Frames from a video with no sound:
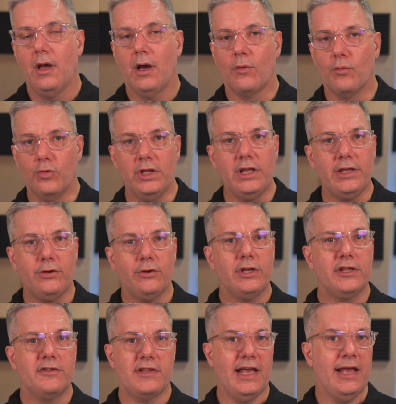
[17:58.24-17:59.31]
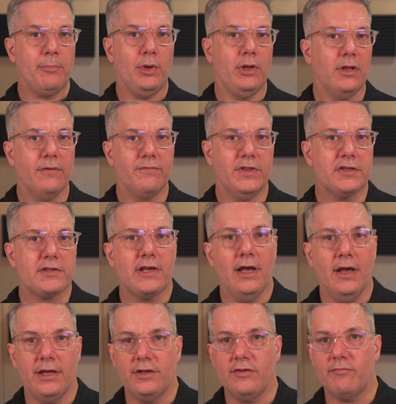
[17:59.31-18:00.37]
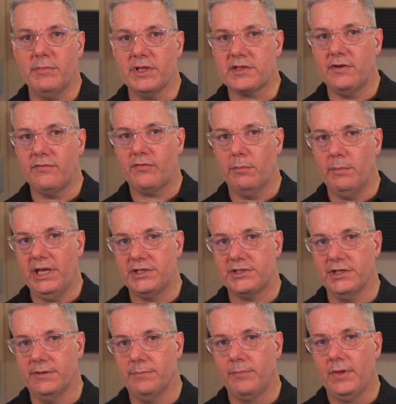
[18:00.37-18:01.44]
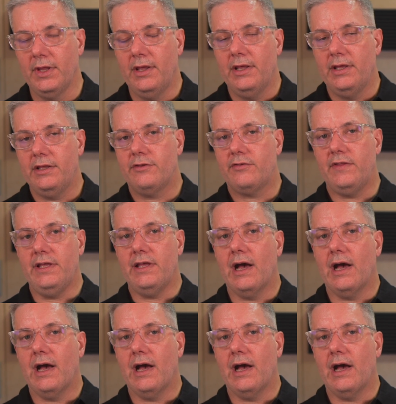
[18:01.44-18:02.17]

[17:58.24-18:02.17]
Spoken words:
A really good example of this kind of misinformation is the